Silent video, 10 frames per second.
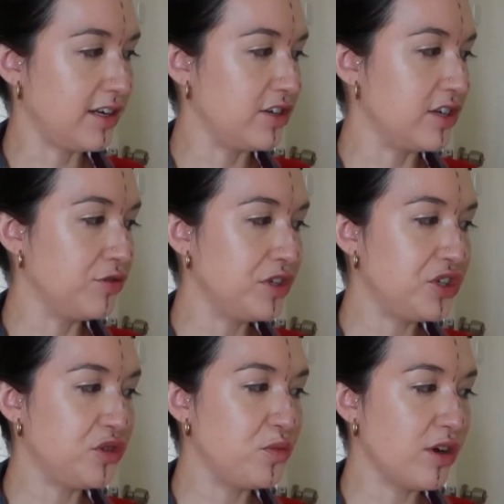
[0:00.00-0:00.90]
I didn't really
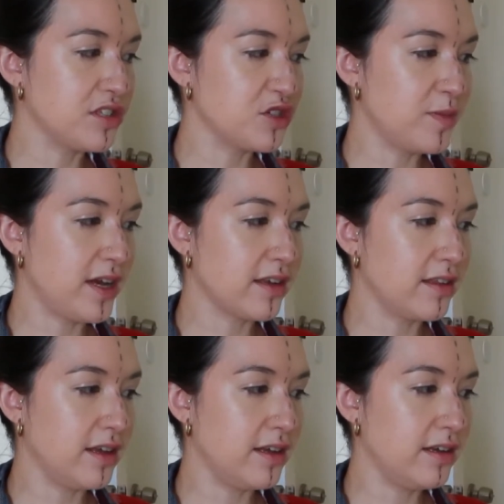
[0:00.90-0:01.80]
do bronzer back
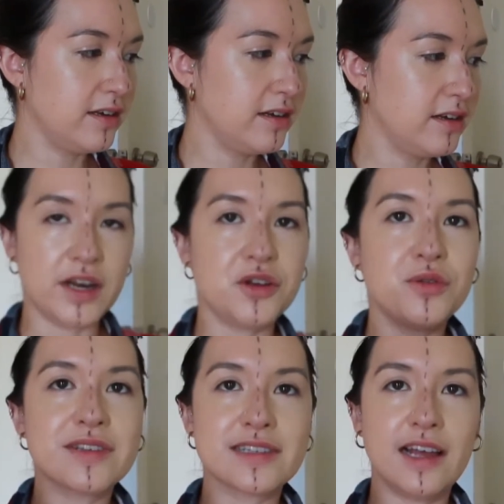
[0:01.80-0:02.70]
then, but I
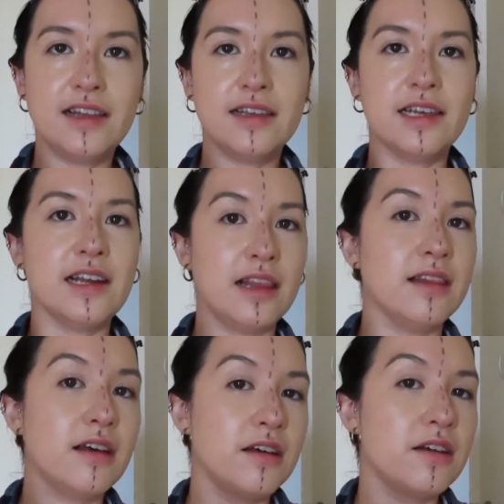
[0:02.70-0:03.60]
do it slightly, and I
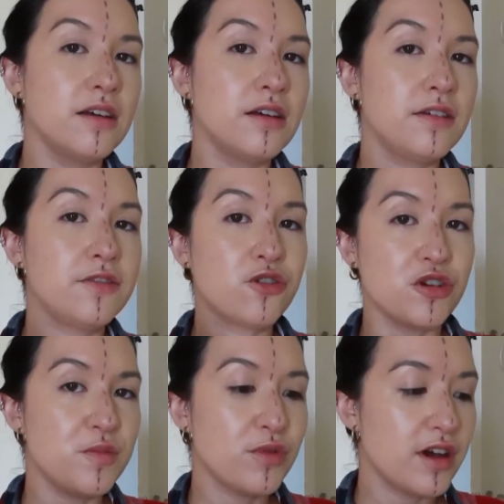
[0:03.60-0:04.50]
love
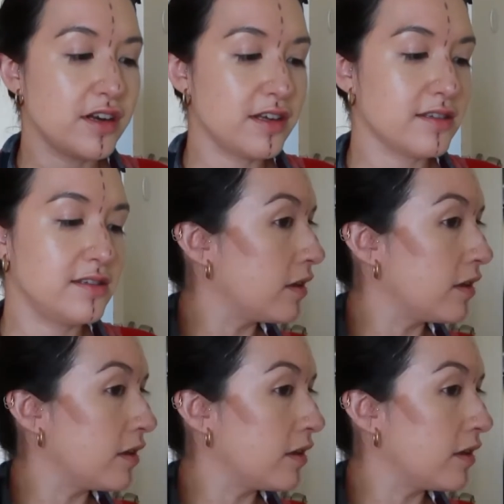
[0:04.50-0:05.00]
cream products.